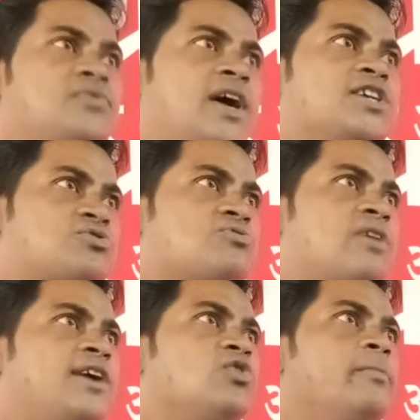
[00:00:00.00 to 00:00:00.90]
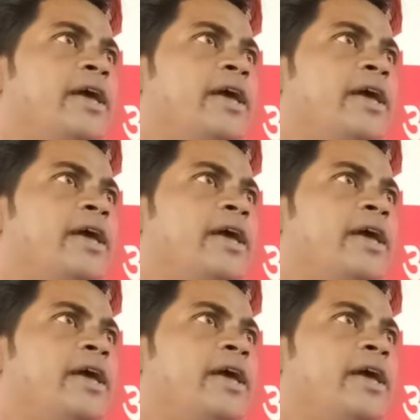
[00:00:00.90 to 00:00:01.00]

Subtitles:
Or I should try